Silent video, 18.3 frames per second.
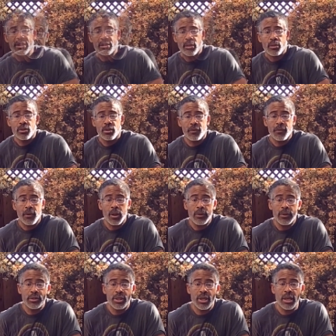As those that
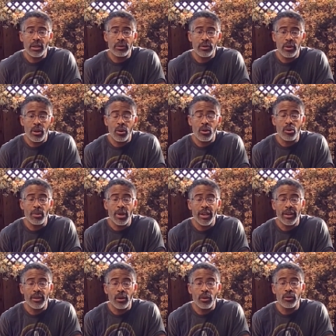follow the channel know,
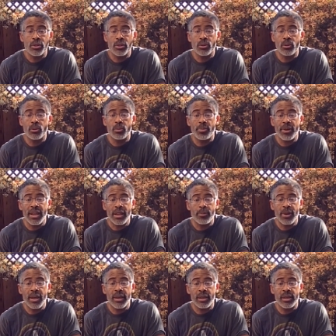my go-to
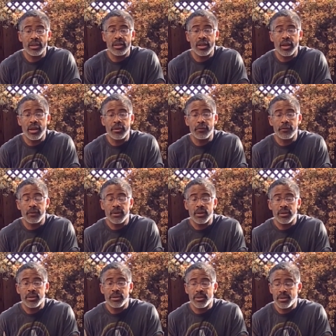backpacking knife
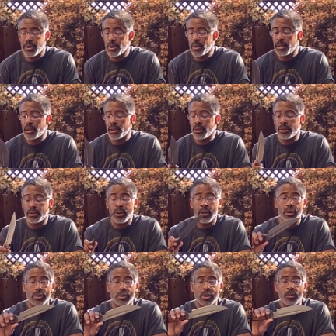is the
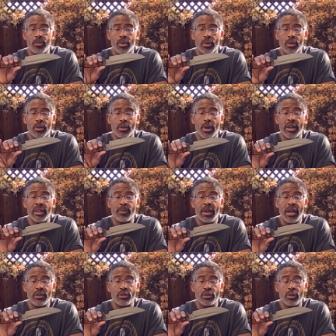Dark Timber Honey
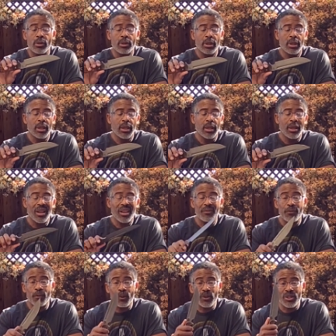Badger.
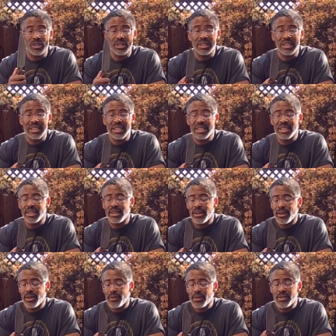
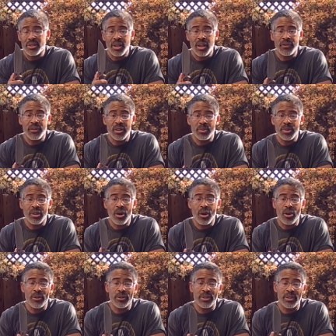Unfortunately, this knife can be
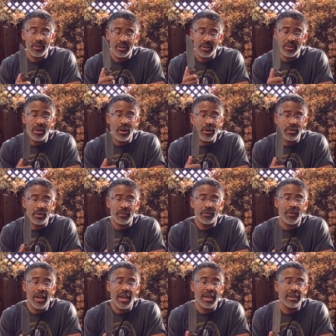hard to
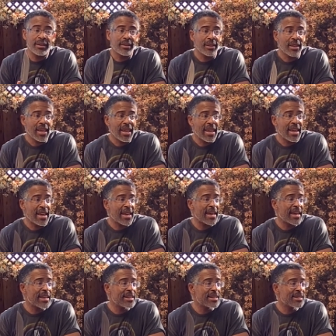find,
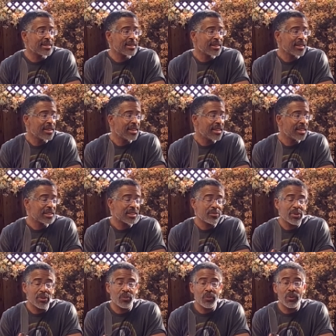and it
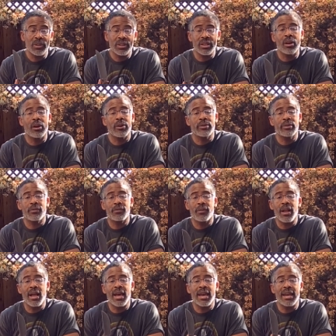can be really hard to
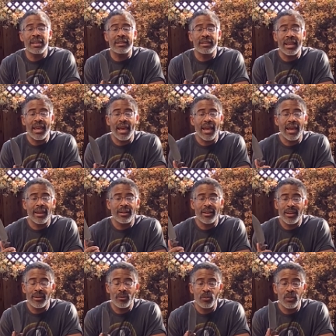find
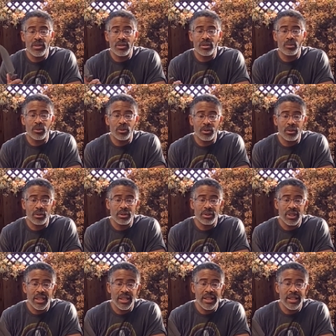at a reasonable